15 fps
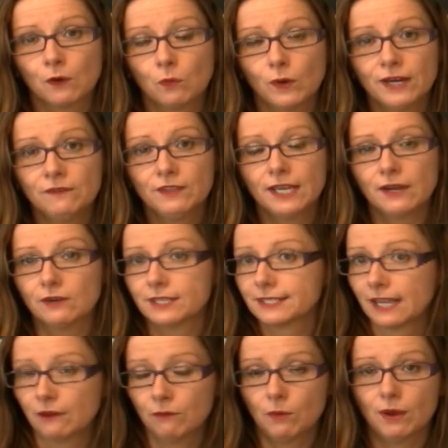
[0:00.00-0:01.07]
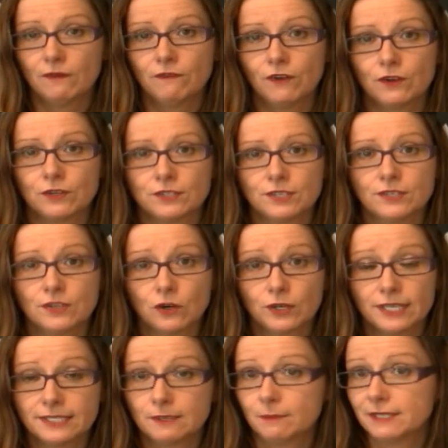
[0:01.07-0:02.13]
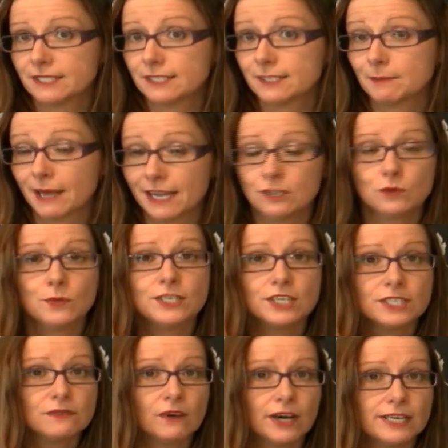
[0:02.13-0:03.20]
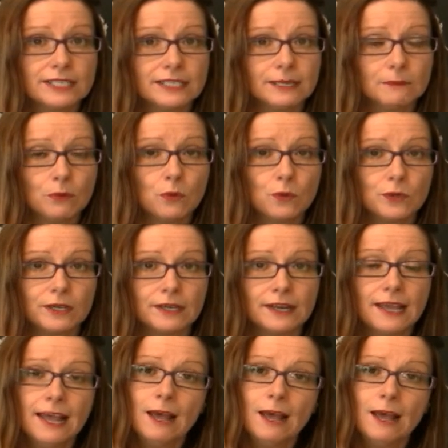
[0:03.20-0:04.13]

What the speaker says: one of the areas everyone focuses on is a business page, which is vitally important,